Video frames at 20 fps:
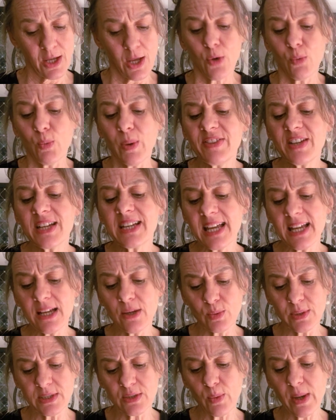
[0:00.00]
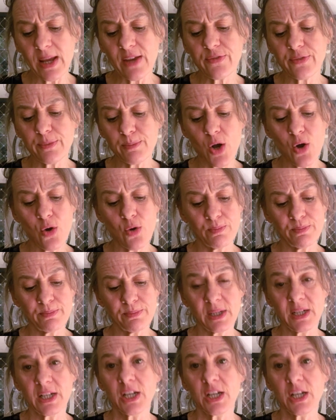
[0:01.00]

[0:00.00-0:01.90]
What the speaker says: When the king was away from home,